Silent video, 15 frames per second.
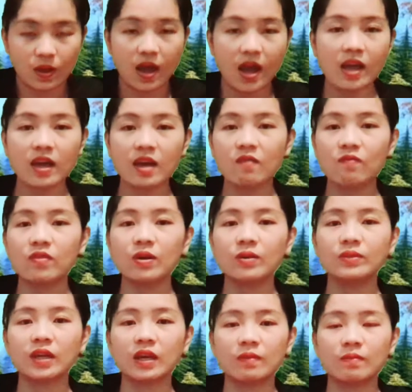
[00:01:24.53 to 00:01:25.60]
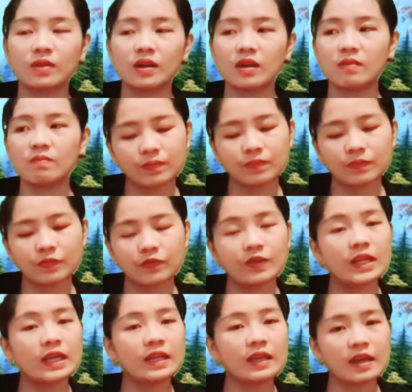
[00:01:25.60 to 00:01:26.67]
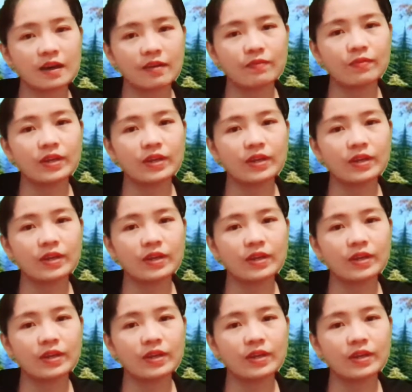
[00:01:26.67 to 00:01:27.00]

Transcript: I have known him and fell in love